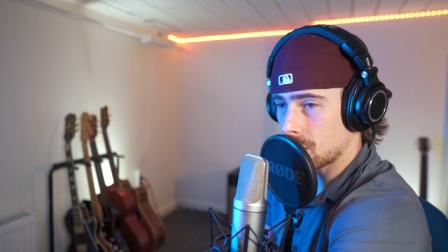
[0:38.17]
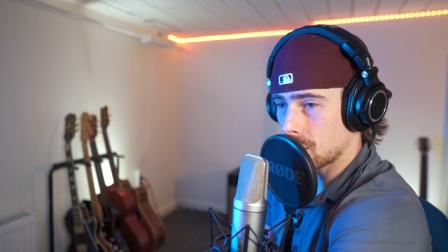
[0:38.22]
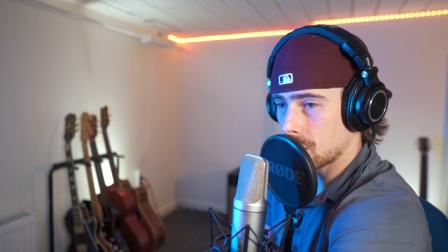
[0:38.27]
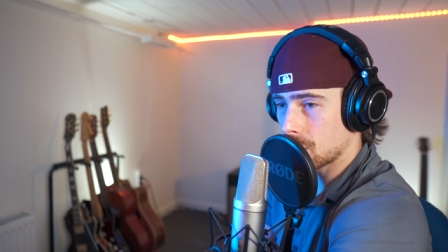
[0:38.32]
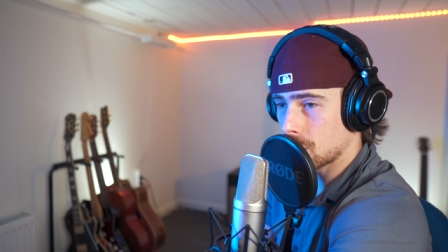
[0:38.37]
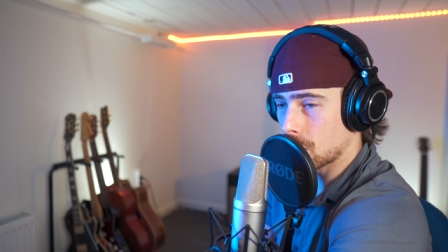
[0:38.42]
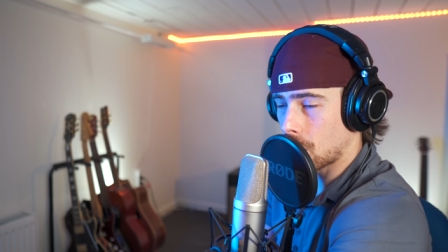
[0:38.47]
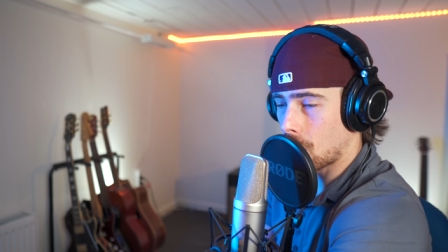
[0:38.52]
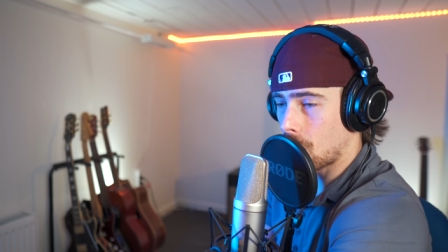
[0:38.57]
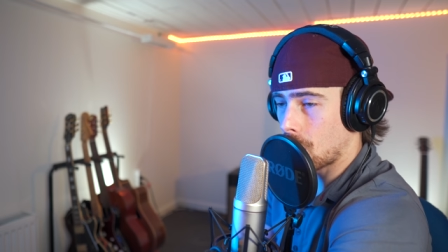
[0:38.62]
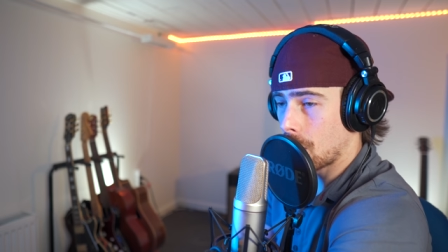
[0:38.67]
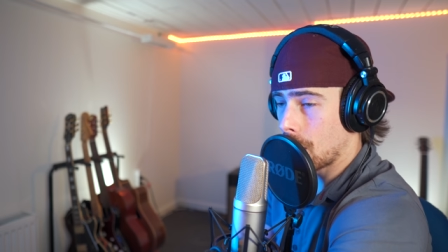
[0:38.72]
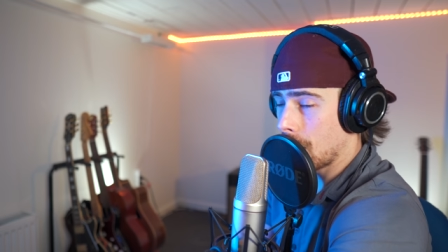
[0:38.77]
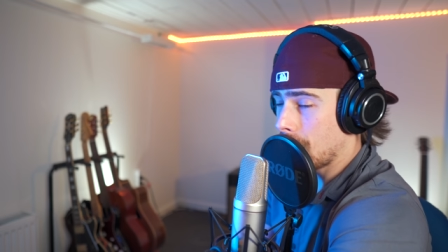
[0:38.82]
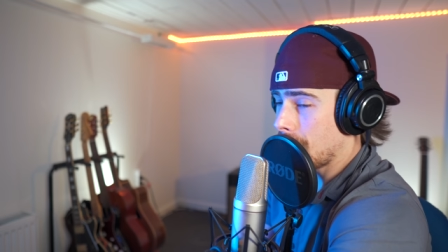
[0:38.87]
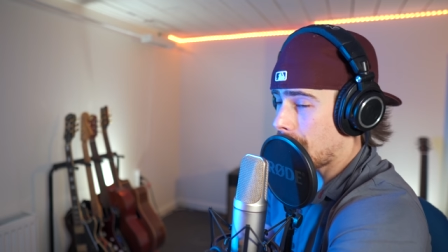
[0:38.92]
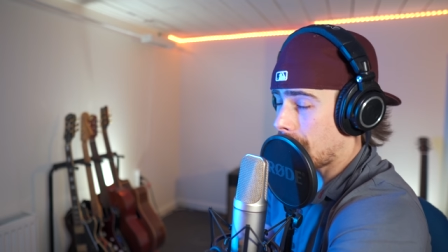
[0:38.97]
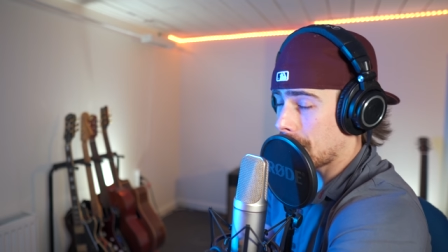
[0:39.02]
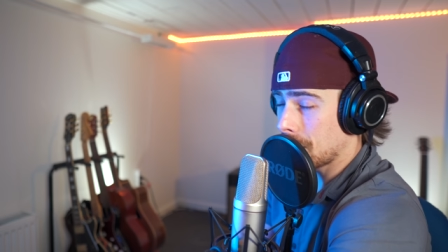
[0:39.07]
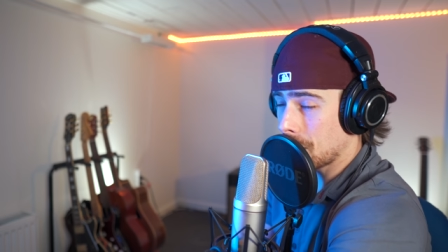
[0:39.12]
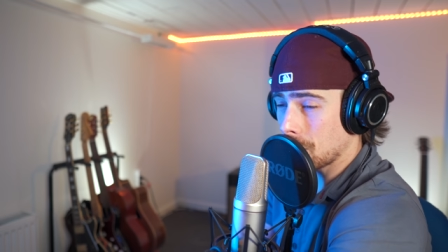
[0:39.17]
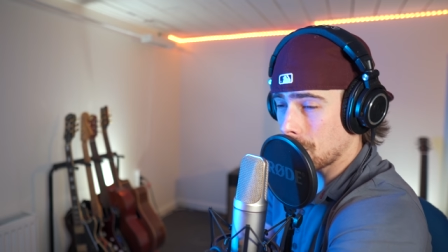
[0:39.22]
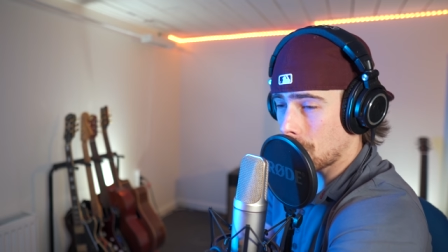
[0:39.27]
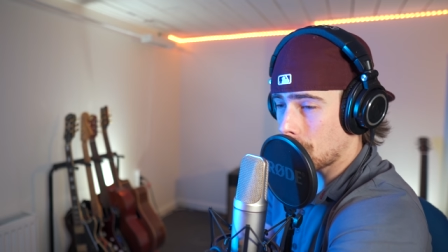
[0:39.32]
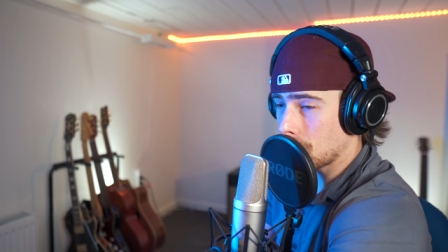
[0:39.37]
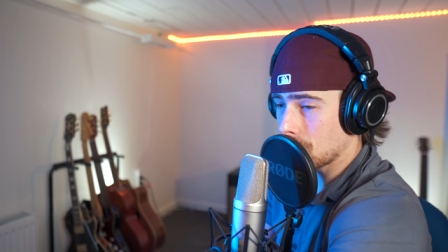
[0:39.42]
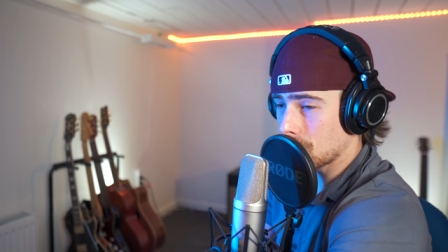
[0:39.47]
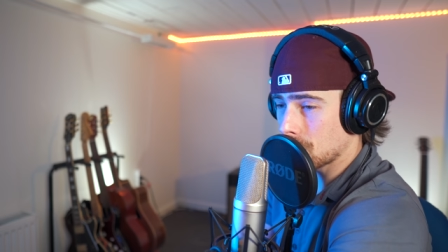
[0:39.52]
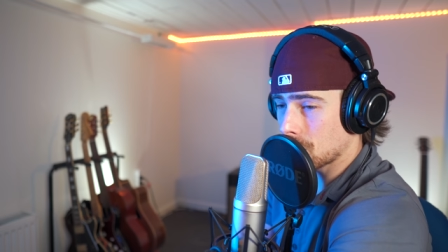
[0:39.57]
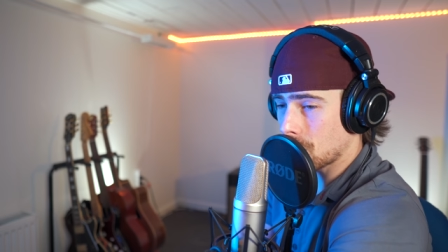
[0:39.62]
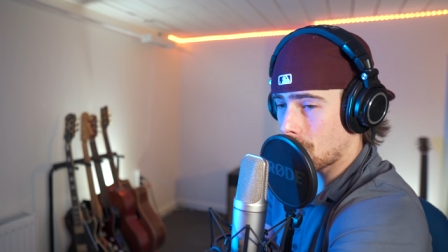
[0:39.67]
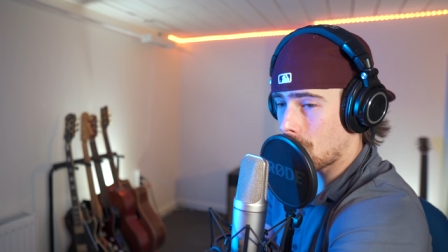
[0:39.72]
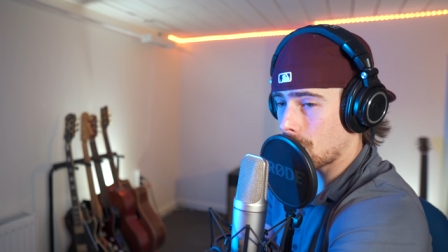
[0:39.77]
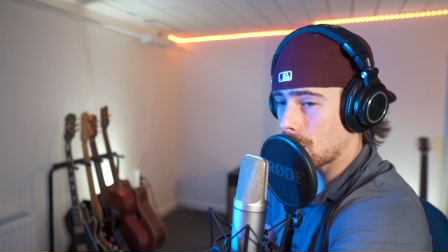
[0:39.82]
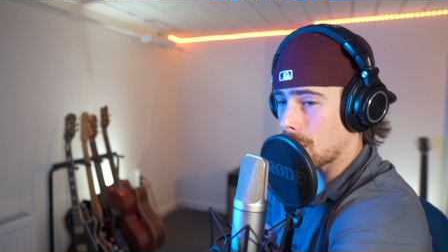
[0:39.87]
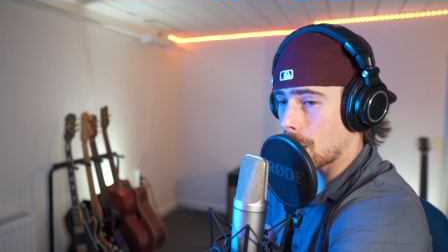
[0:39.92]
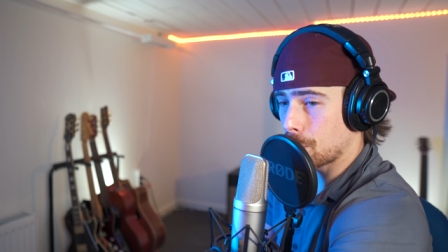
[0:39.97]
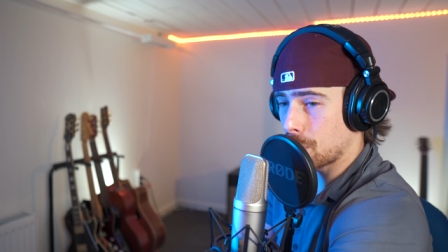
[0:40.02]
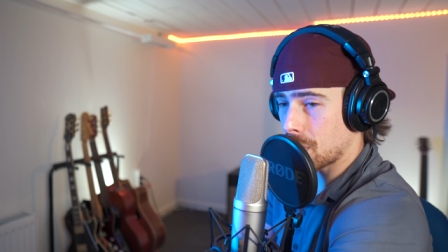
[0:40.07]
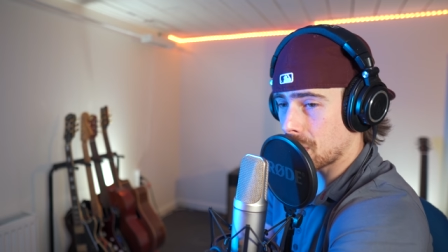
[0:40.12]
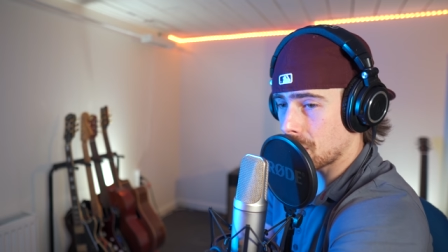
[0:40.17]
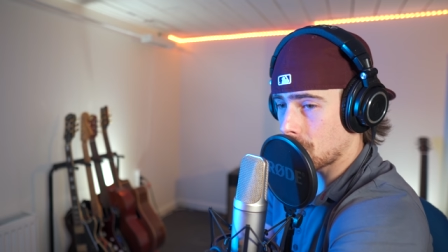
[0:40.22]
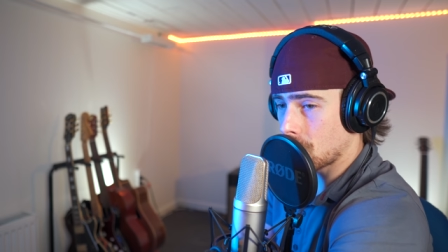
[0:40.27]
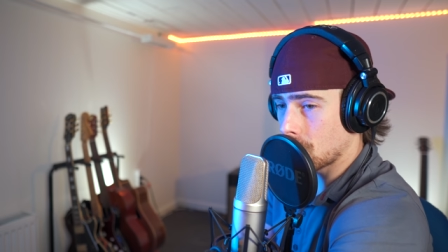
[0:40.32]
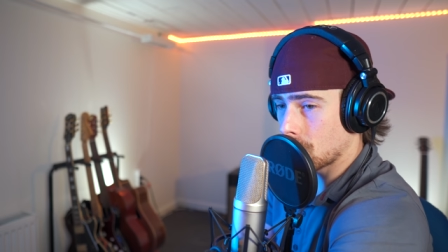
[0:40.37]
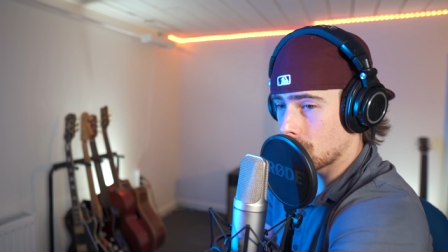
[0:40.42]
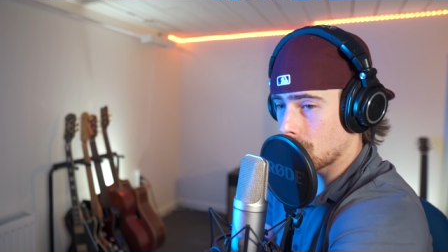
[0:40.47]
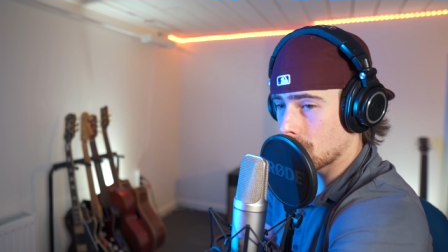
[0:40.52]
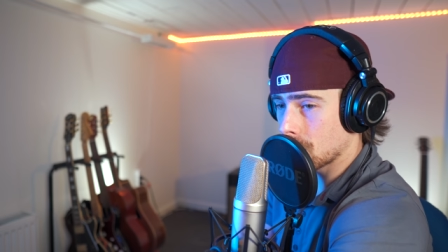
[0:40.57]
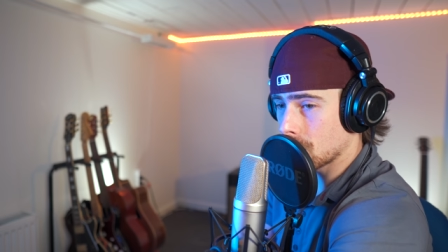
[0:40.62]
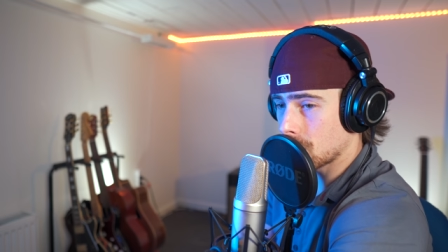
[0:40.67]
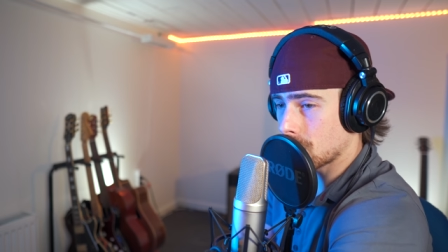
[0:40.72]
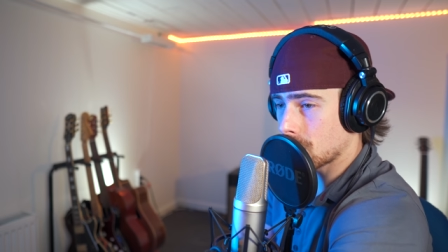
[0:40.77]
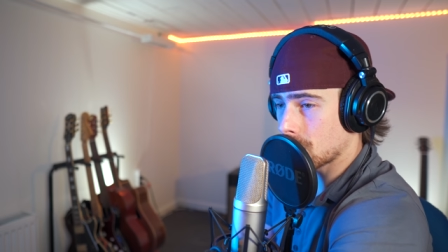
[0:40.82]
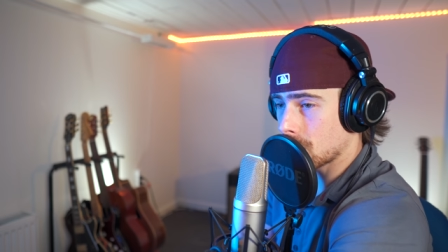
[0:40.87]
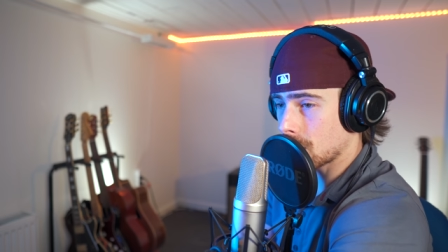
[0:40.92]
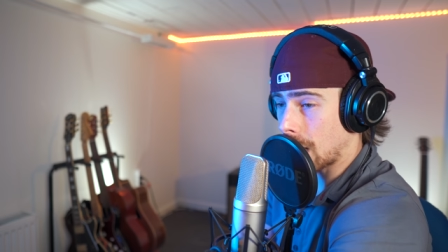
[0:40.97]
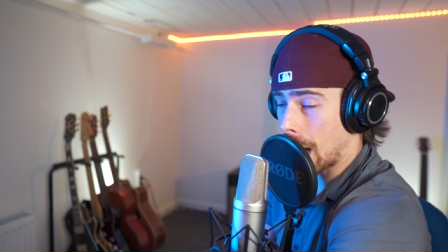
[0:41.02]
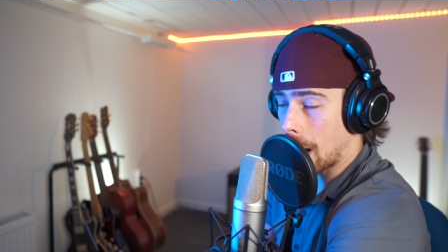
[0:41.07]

So I don't know the song, I'm pretty curious.